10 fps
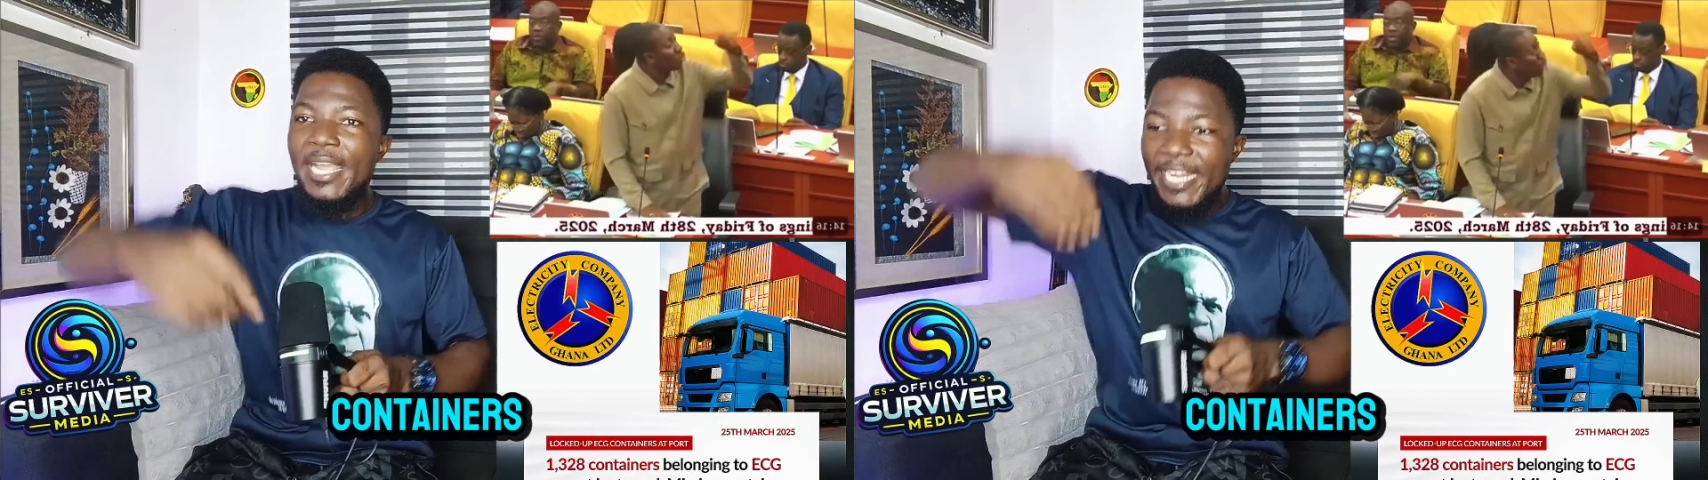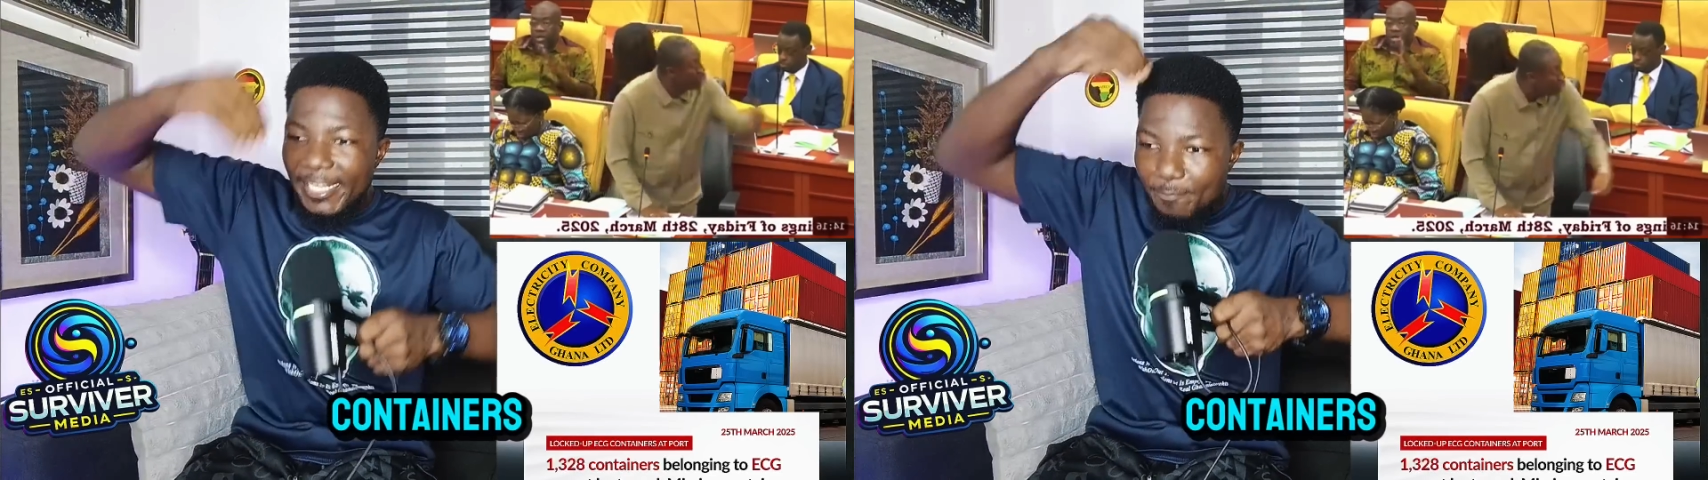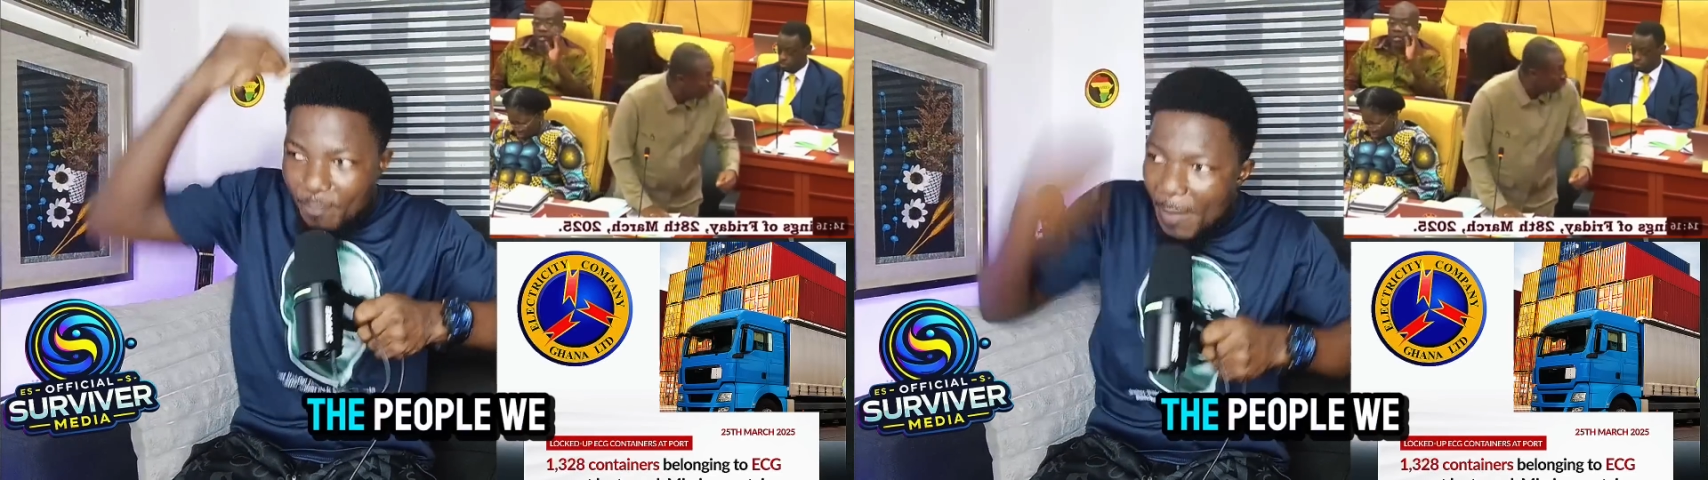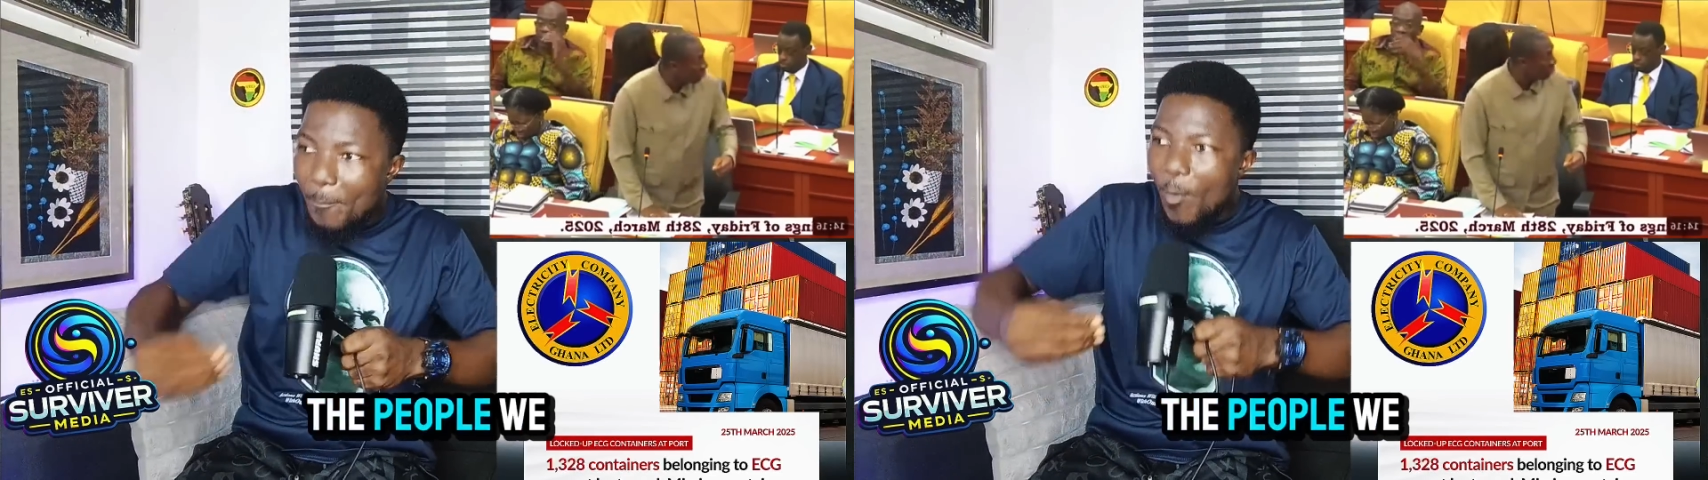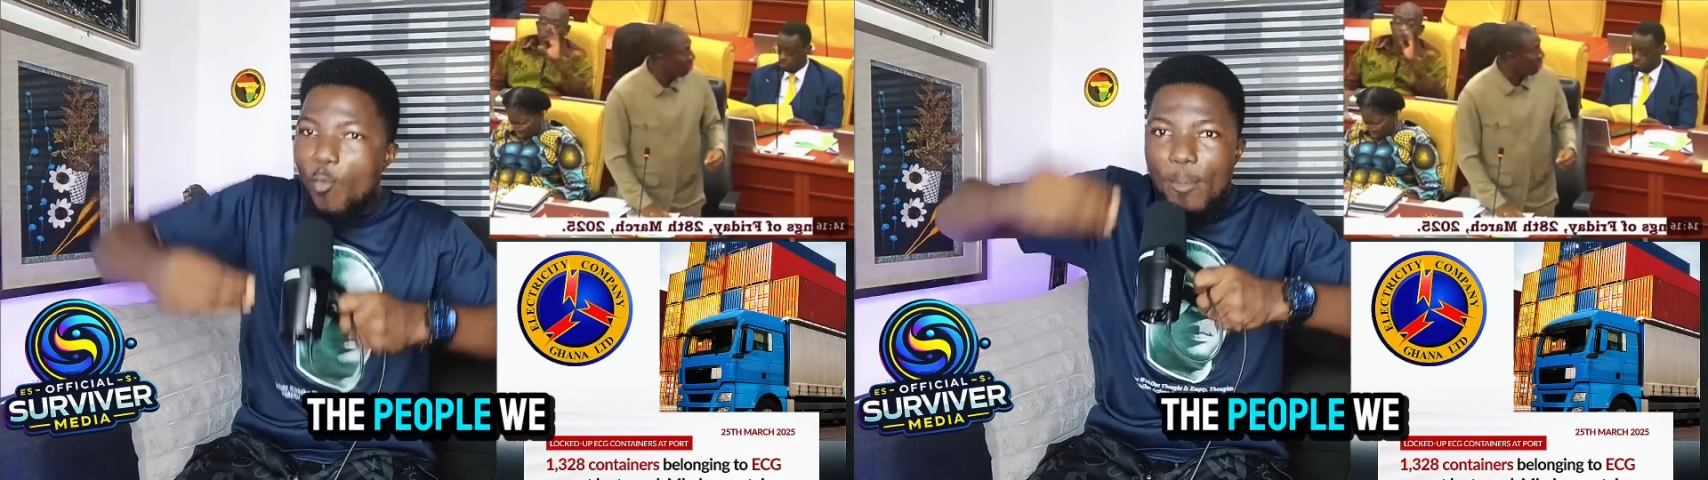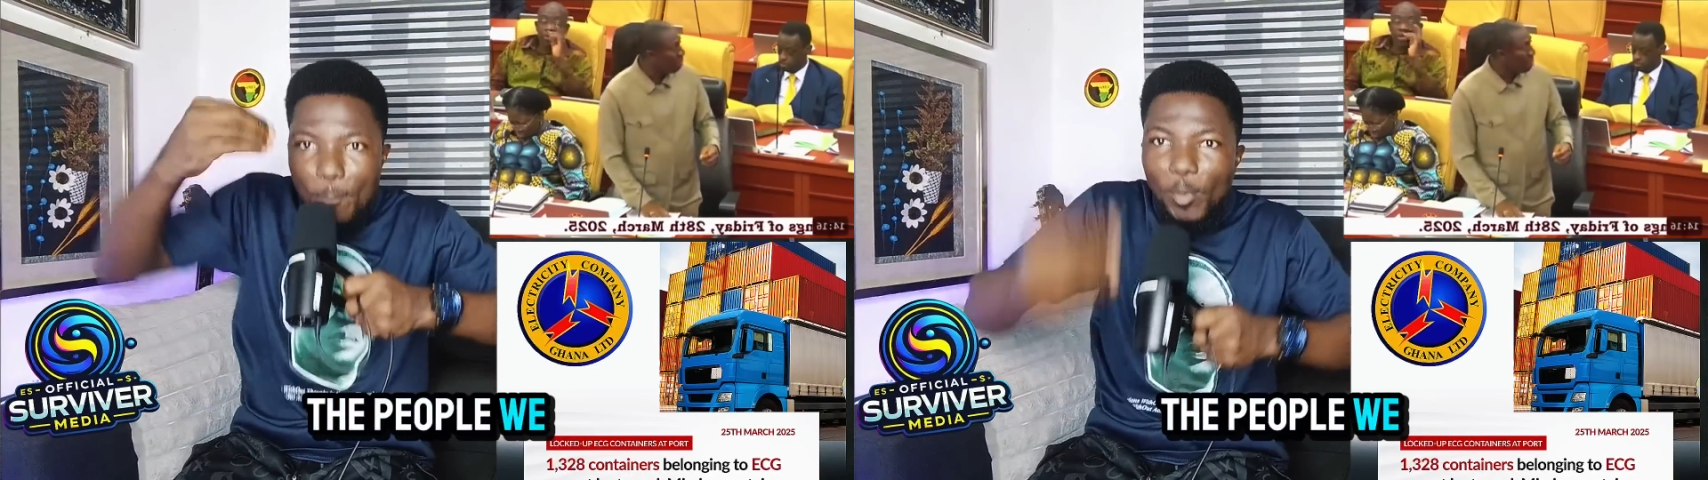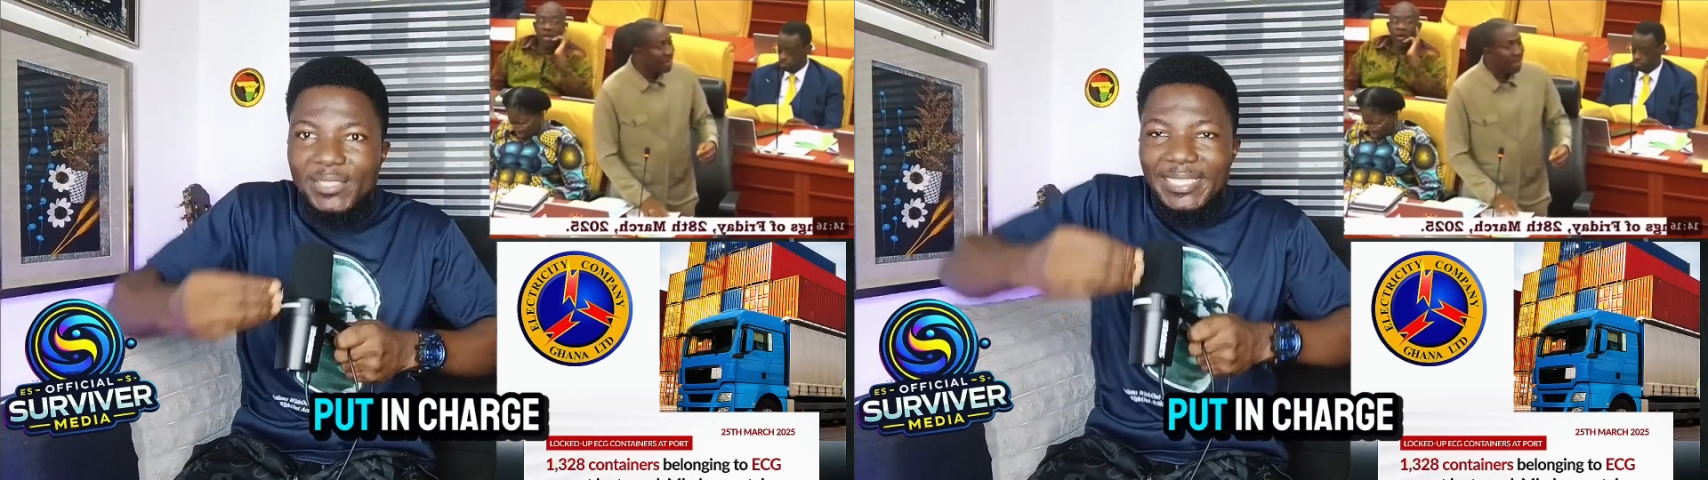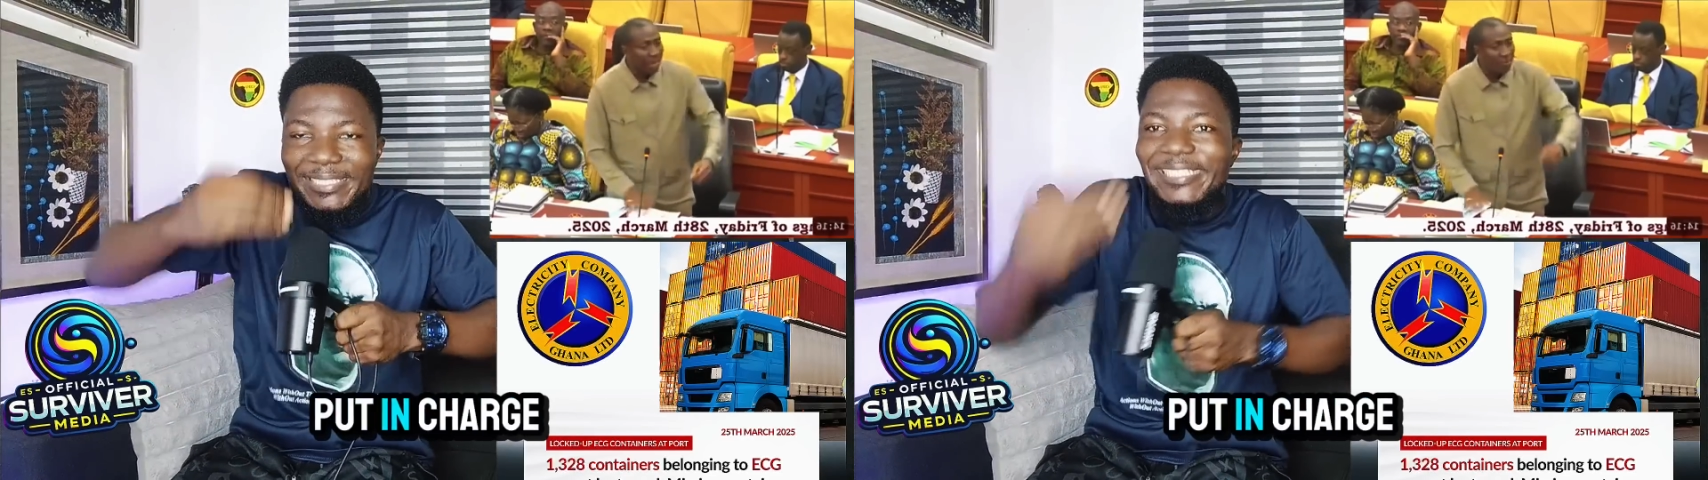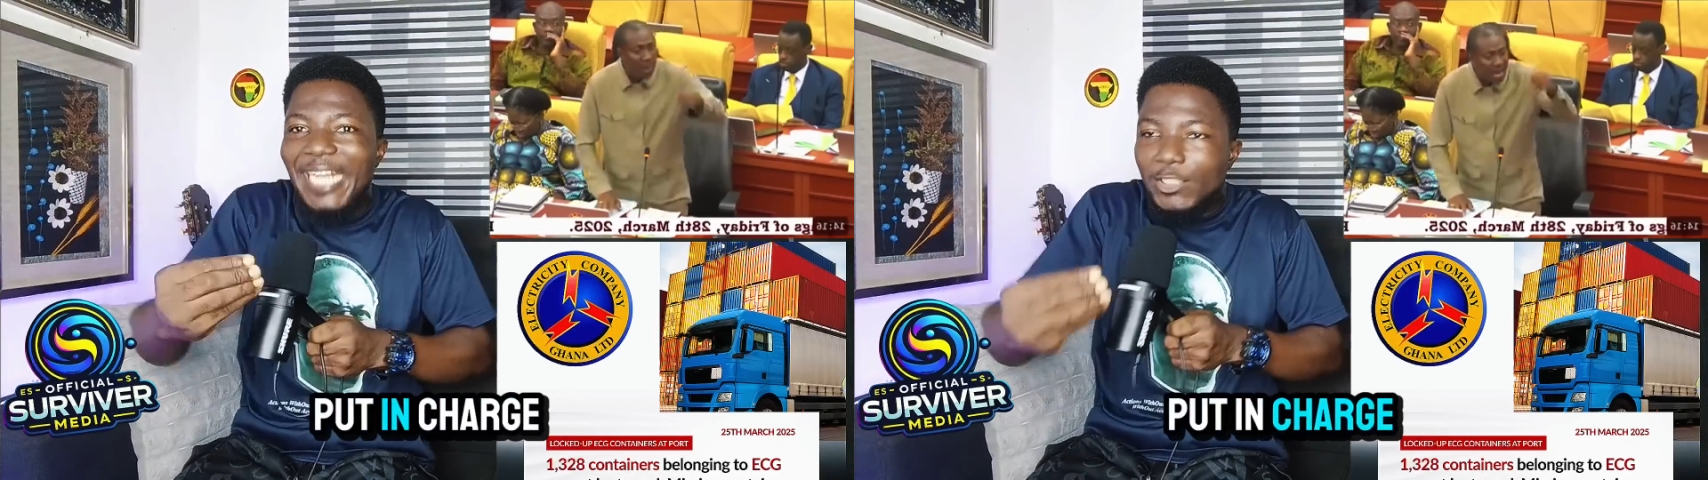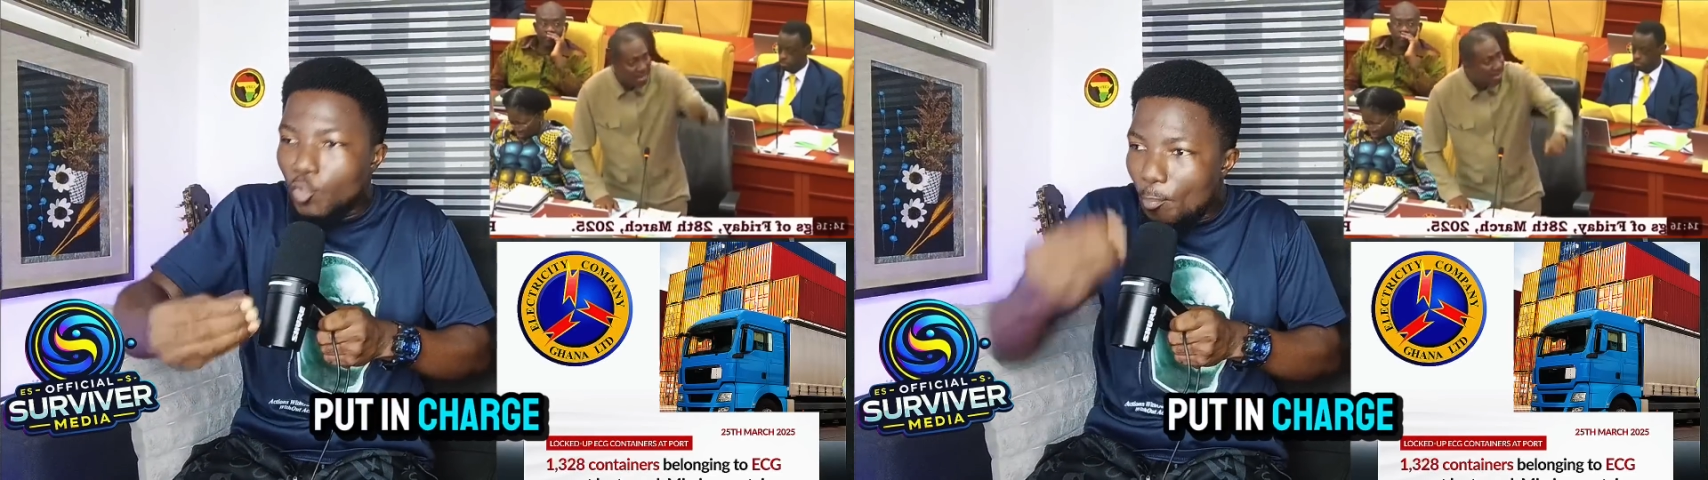The people we put in charge